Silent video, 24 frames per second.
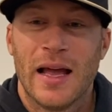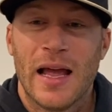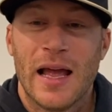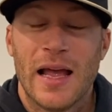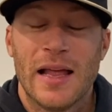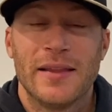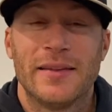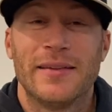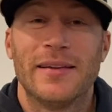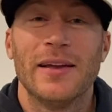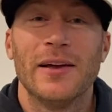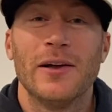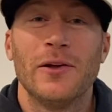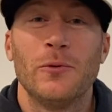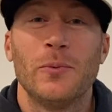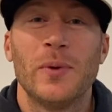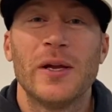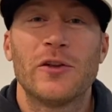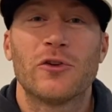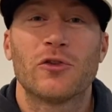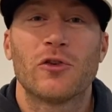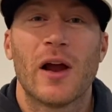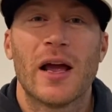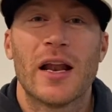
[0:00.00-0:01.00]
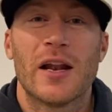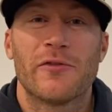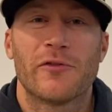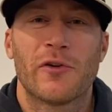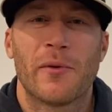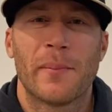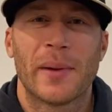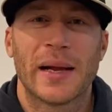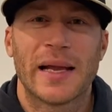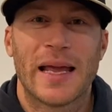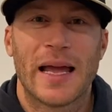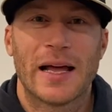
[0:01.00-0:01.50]
until we traded for
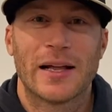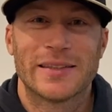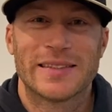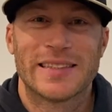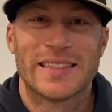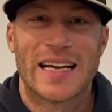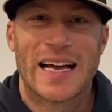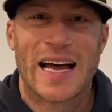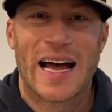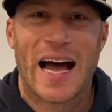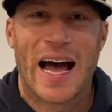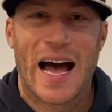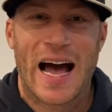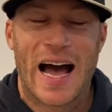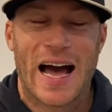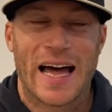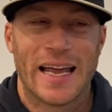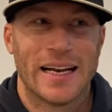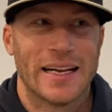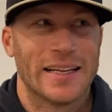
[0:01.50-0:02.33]
Miguel Tejada.